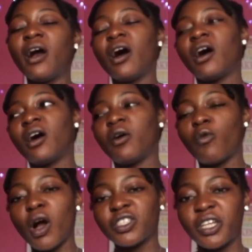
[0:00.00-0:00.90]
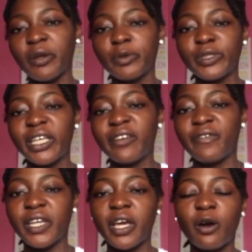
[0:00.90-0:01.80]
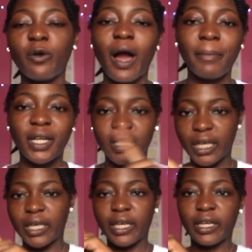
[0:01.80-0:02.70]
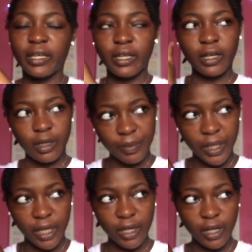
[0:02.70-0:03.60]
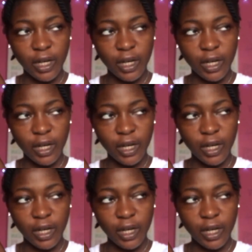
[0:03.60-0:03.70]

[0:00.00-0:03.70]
wash day routine video, I'm gonna link it up here